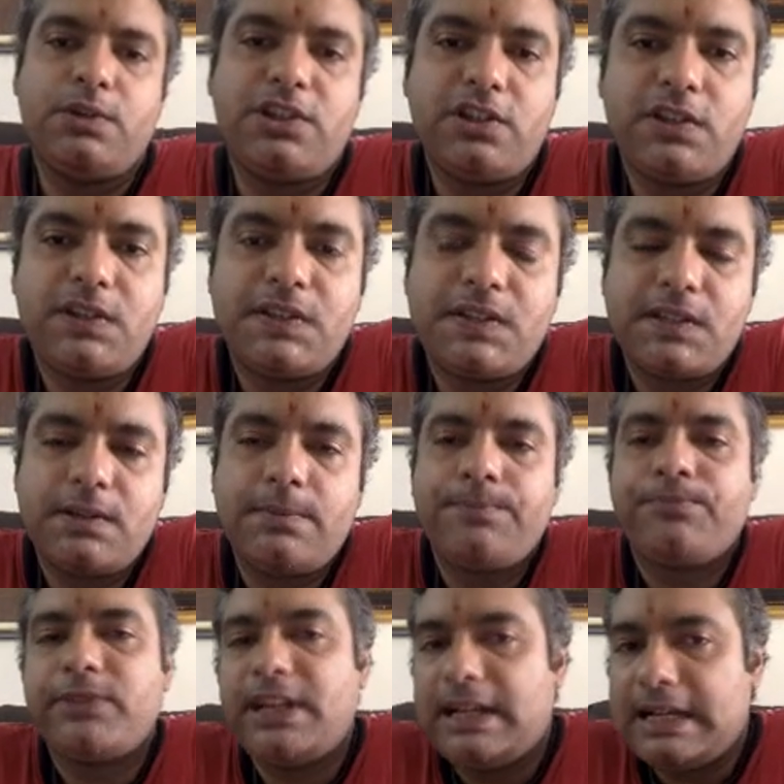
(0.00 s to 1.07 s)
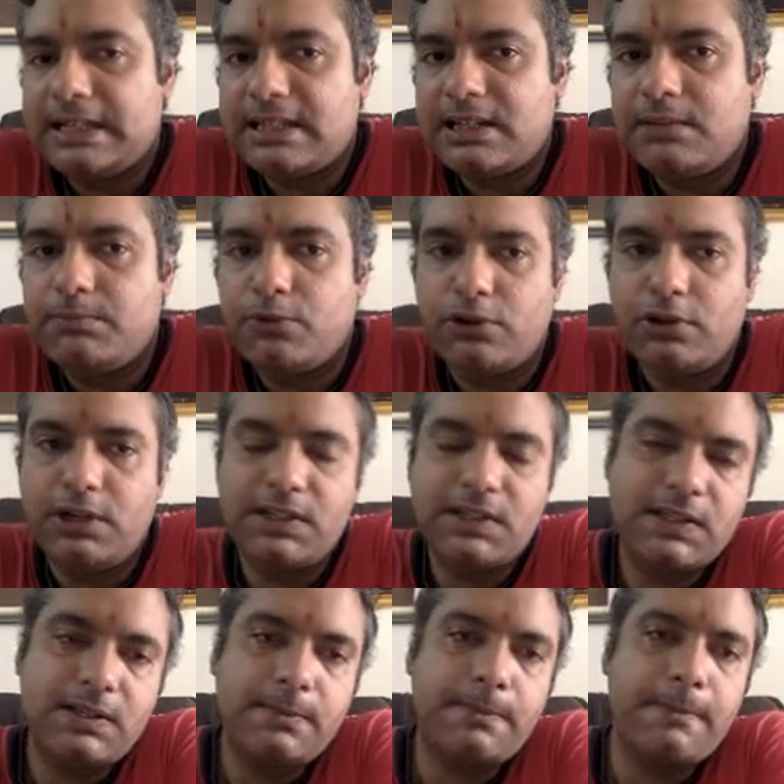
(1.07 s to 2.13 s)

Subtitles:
is the elastic modulus.